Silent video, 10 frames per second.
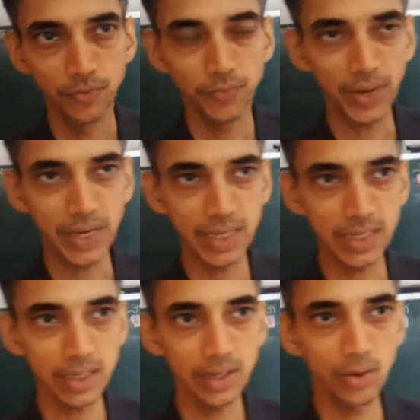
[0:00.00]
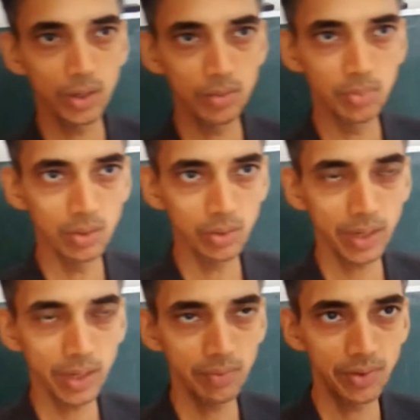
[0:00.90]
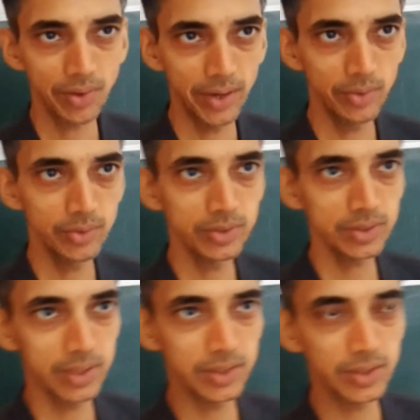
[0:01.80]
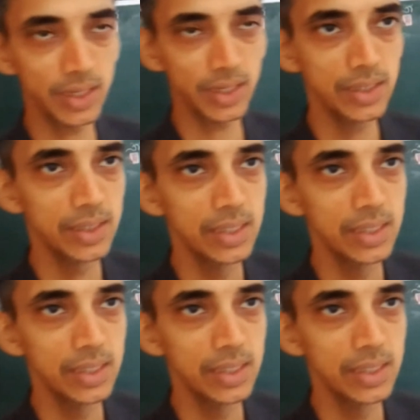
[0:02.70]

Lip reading: Faintly audible. Okay, we'll try to screech then.